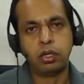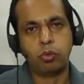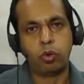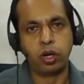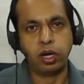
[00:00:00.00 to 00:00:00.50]

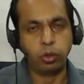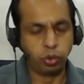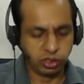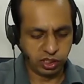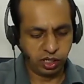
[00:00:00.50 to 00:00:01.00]
What I'll do
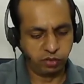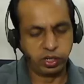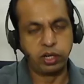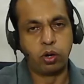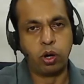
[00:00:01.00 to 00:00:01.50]
is I'll
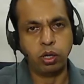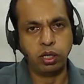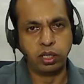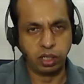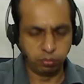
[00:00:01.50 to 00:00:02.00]
divide all the
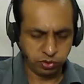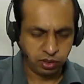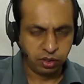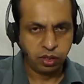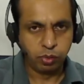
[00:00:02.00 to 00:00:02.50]
terms
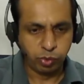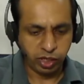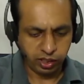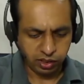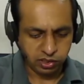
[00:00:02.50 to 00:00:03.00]

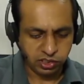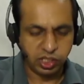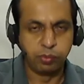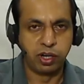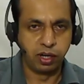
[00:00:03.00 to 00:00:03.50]
by
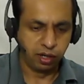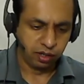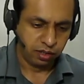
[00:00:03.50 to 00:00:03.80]
GM RL.